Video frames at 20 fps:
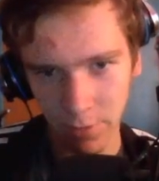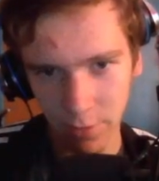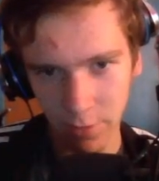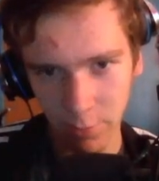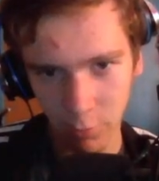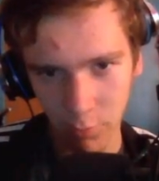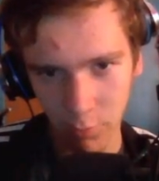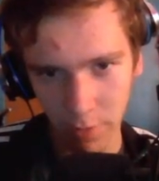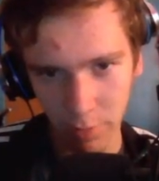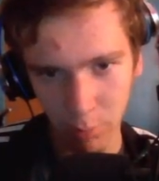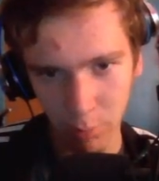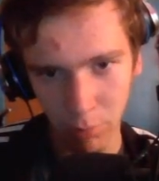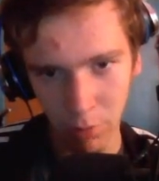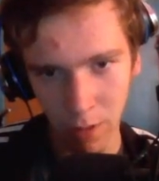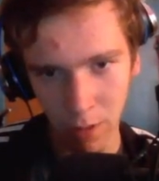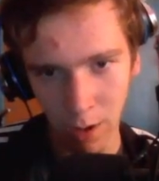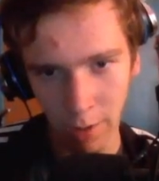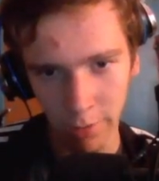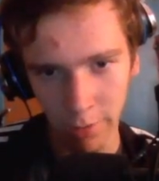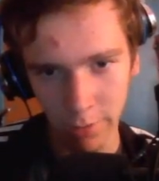Make
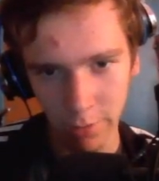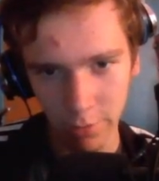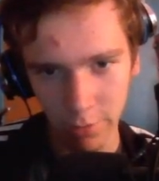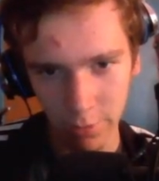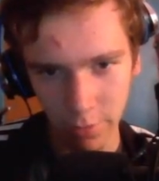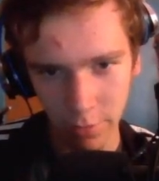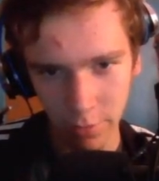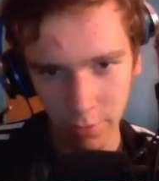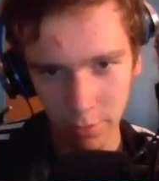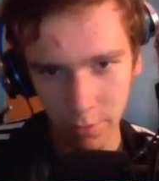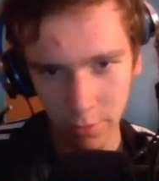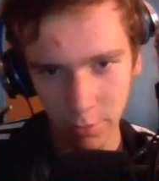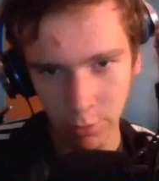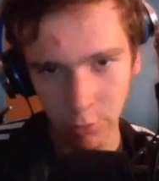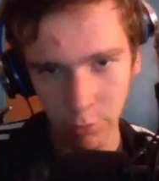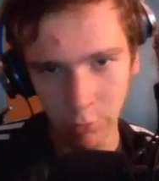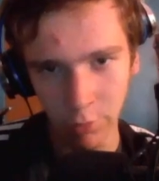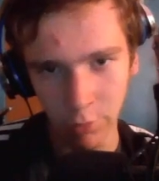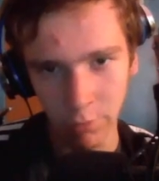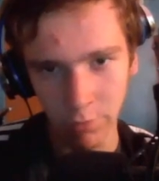block.
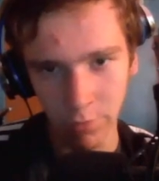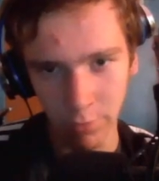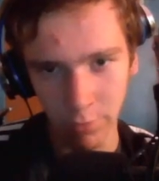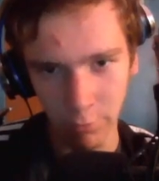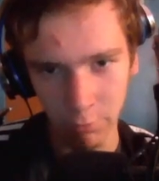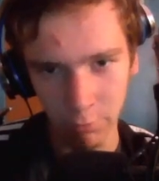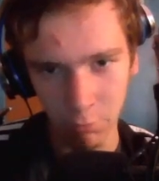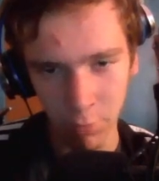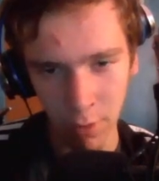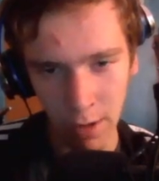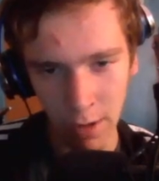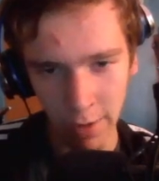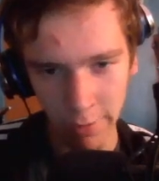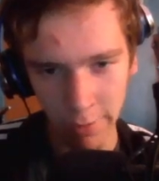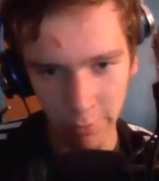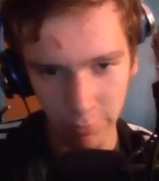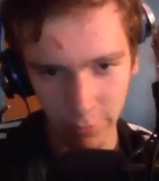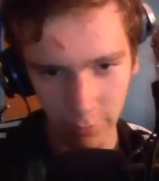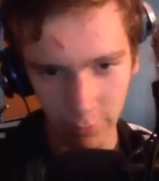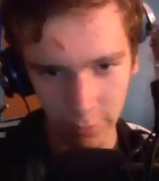Do good thing with
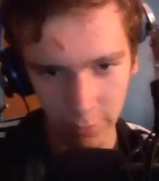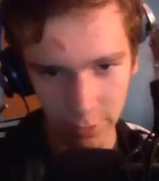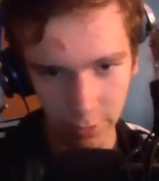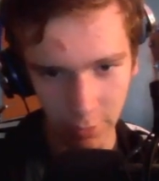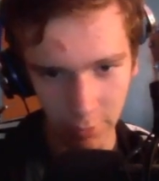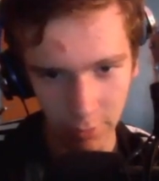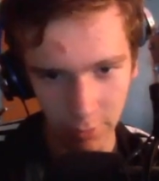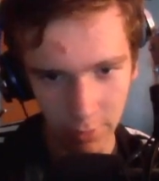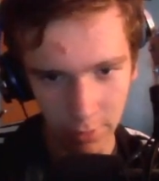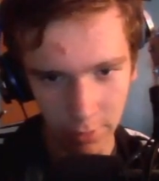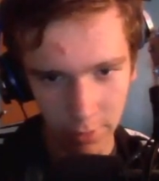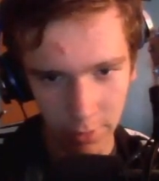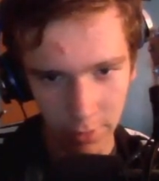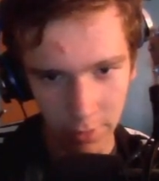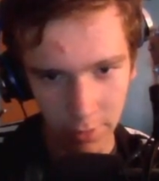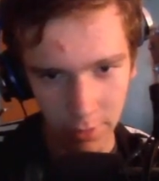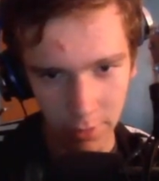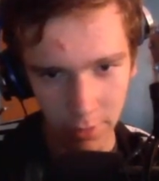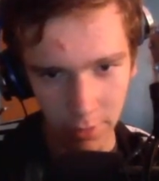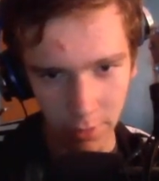block. Then we go,
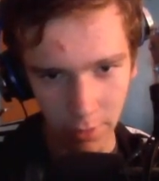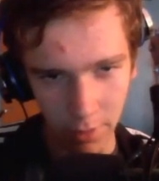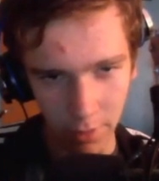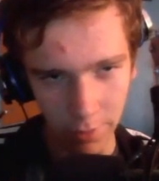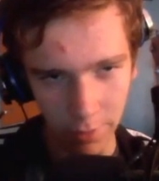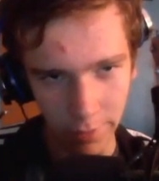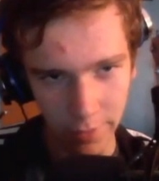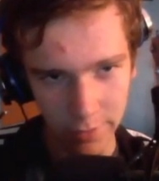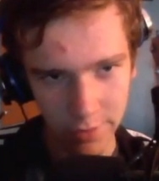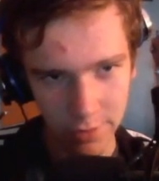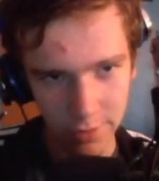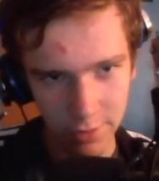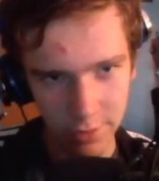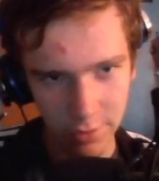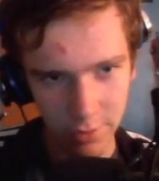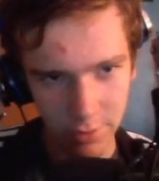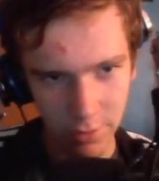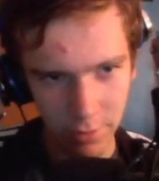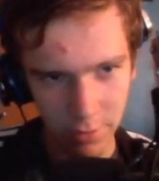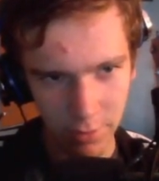uh,
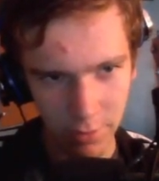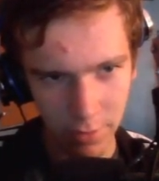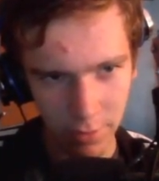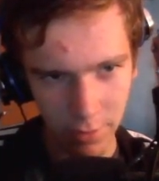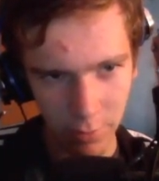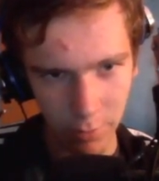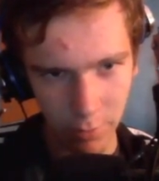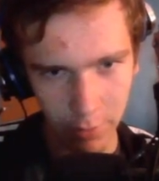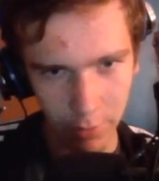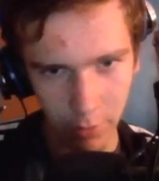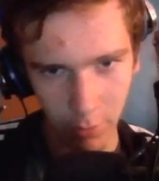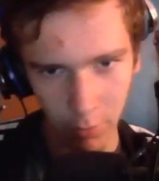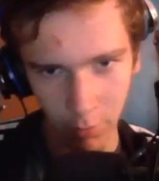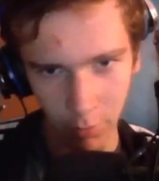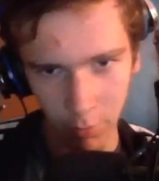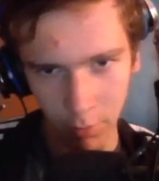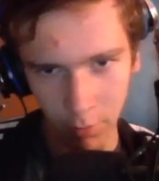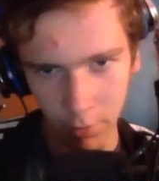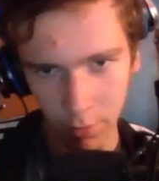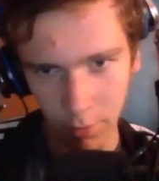this. We go,
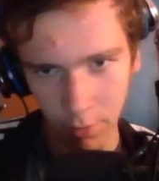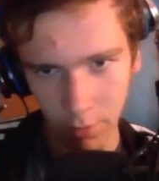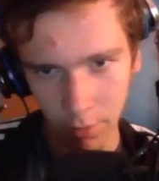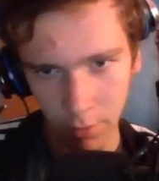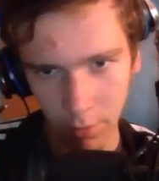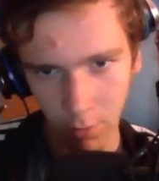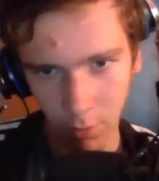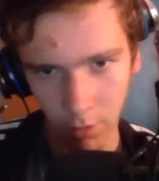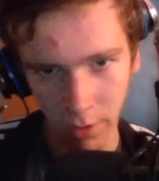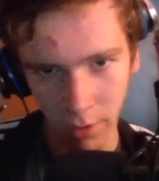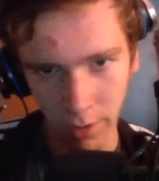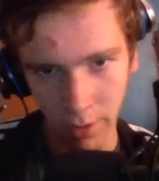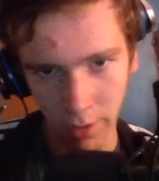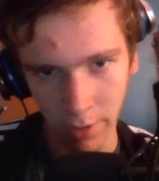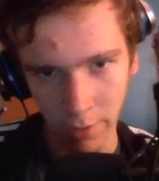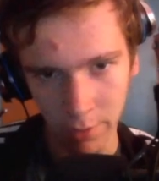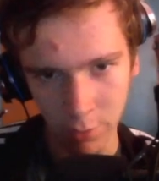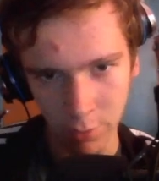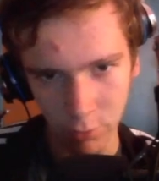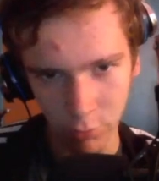
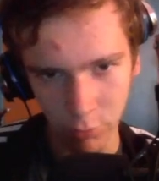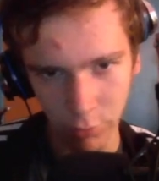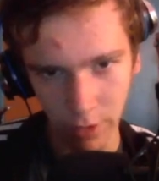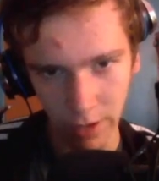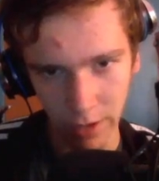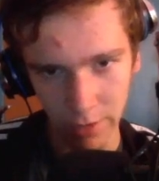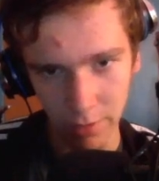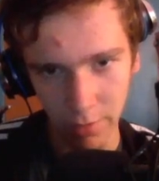okay, do that